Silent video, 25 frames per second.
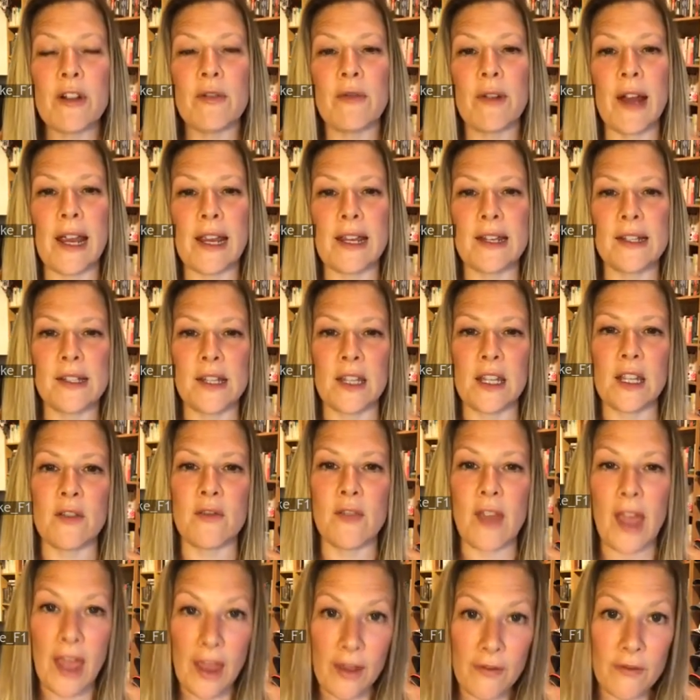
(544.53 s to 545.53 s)
race that
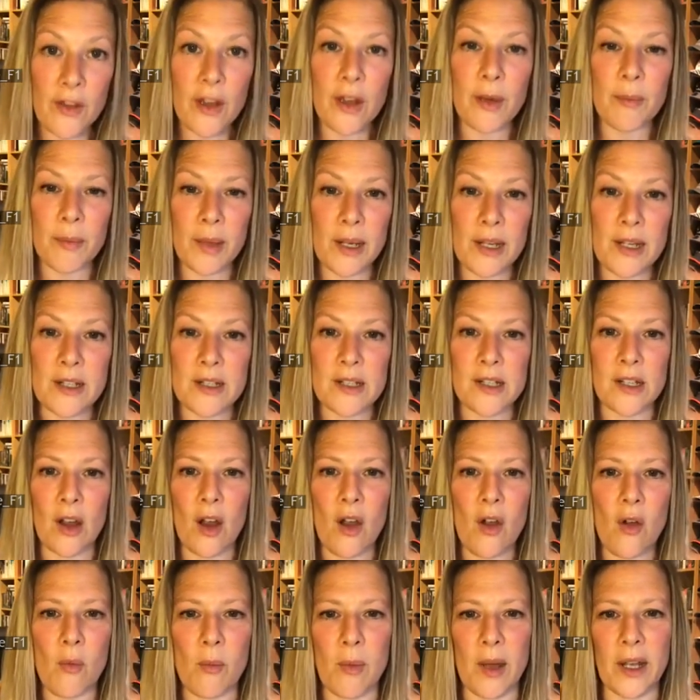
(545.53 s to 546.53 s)
you've ever been to?
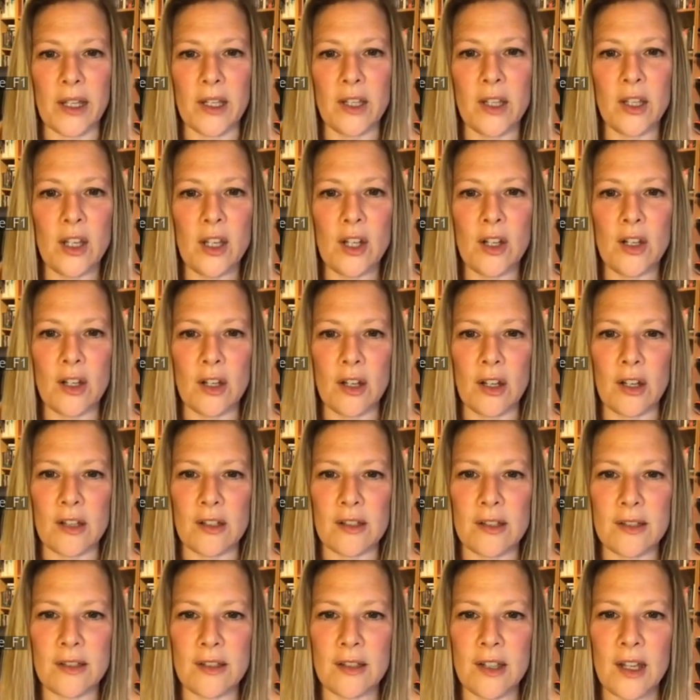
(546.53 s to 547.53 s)
Oh my
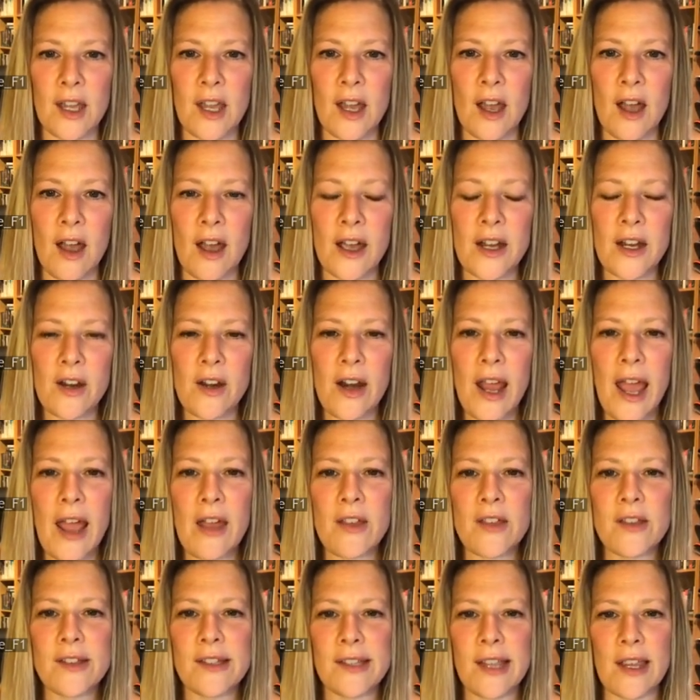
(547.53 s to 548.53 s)
goodness. I don't know how
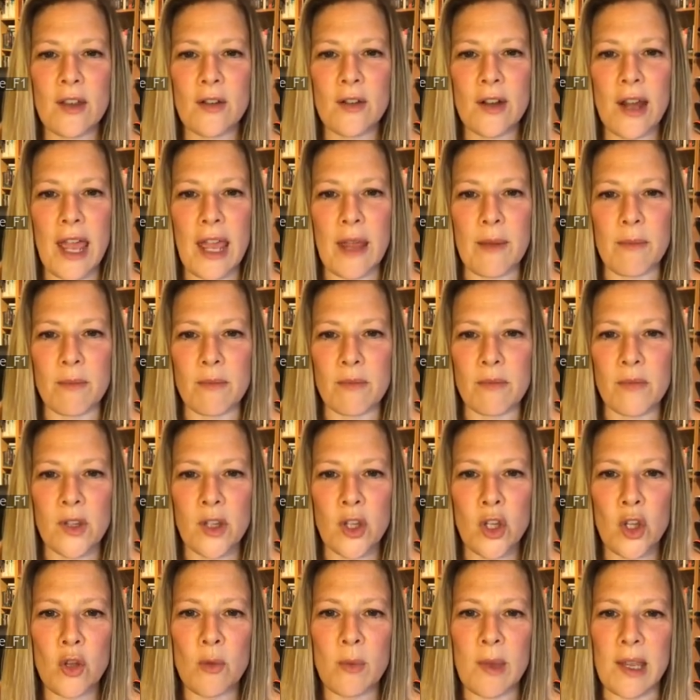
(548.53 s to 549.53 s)
you say your name.
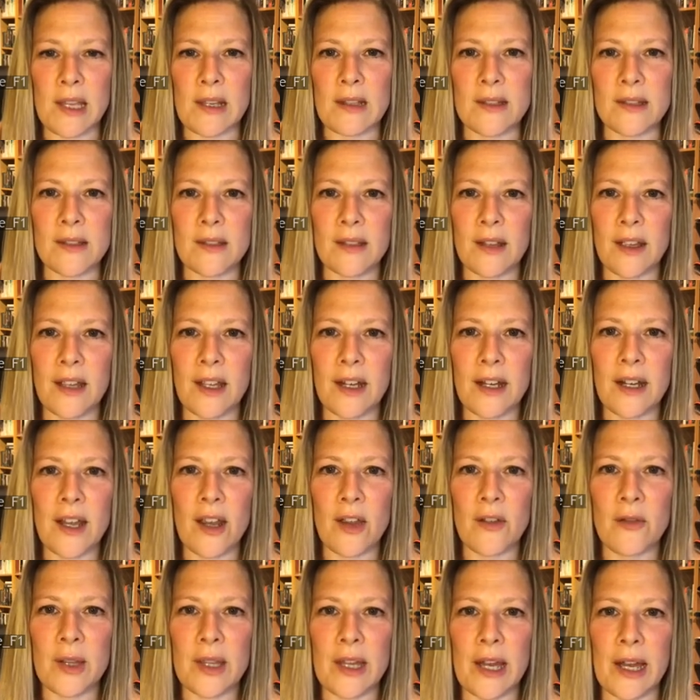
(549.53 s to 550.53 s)
Cumies. I'm going to
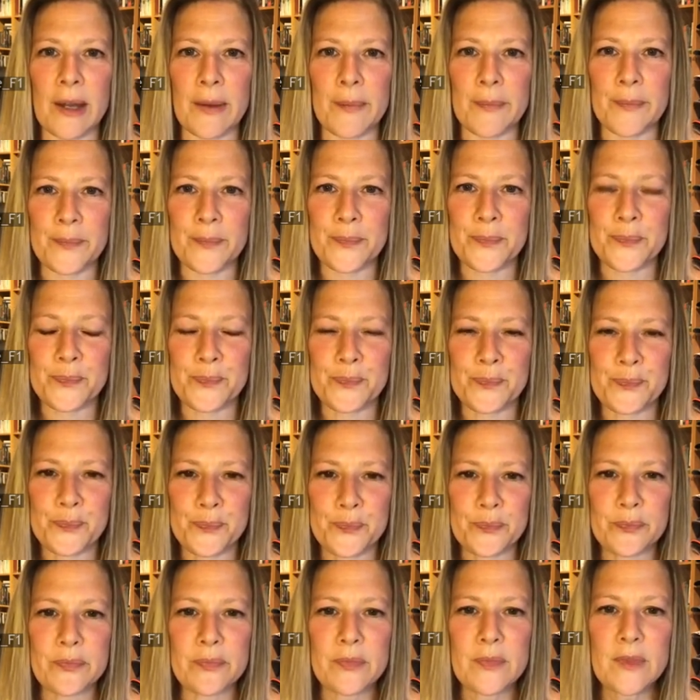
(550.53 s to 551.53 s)
go with
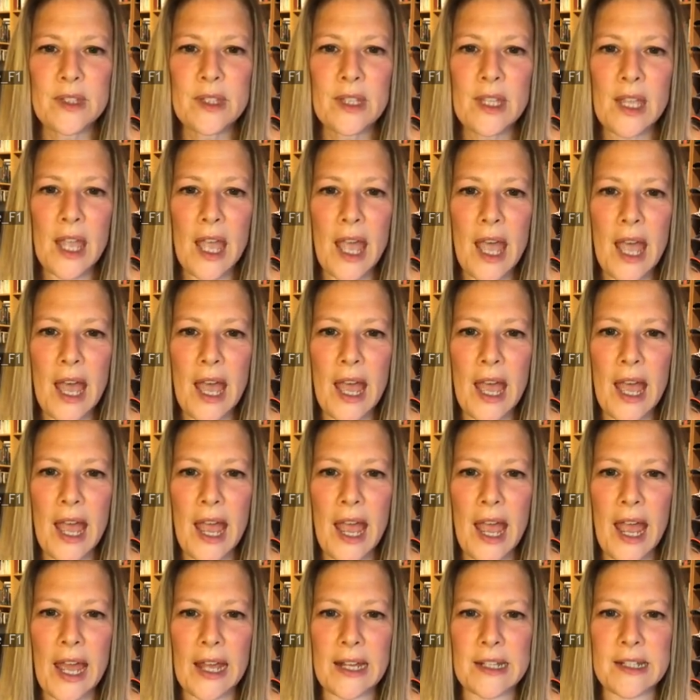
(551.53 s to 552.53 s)

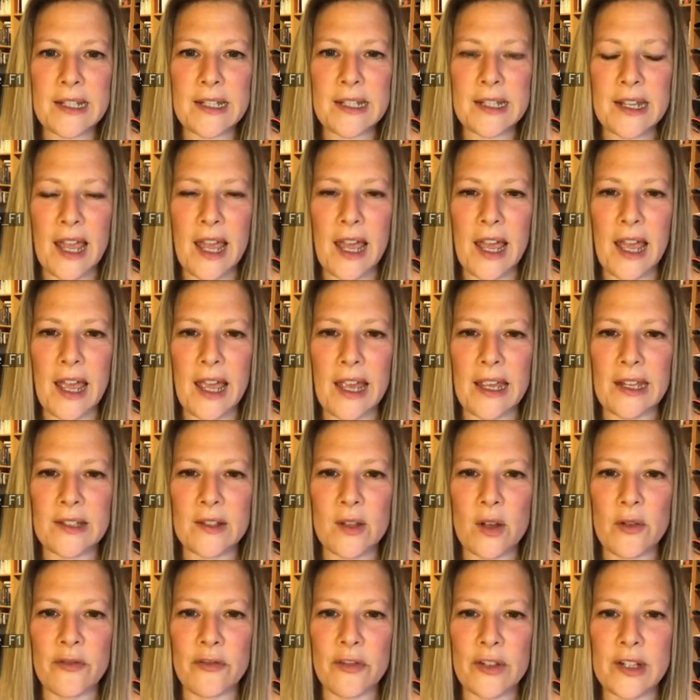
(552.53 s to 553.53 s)
that. He's
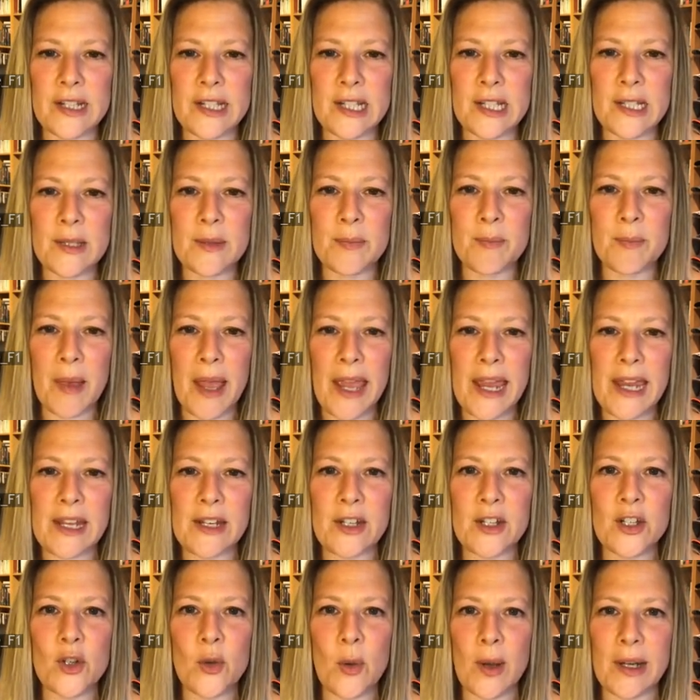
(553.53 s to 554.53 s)
gone for
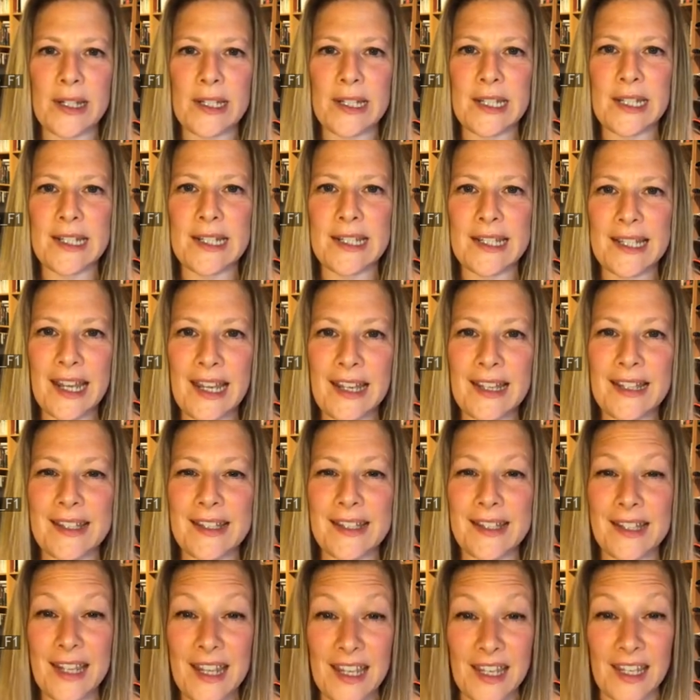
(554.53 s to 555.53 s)
Spain
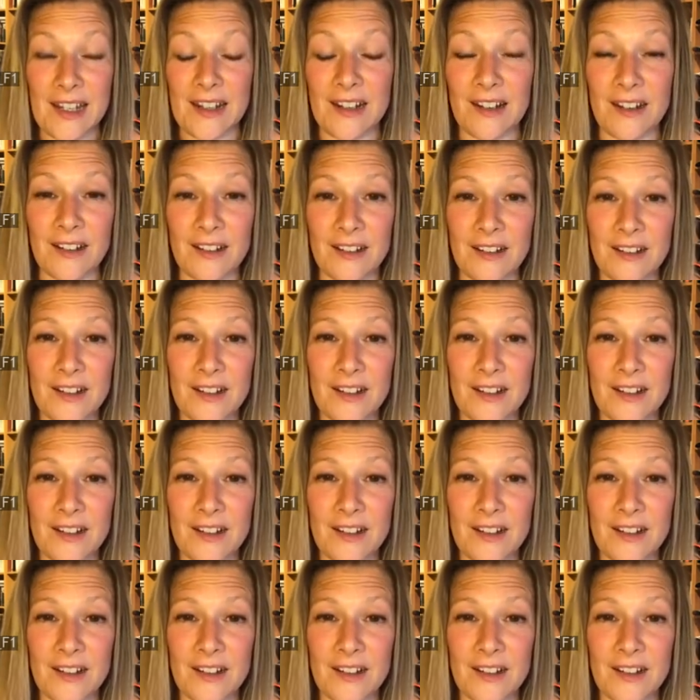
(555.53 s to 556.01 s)
2016.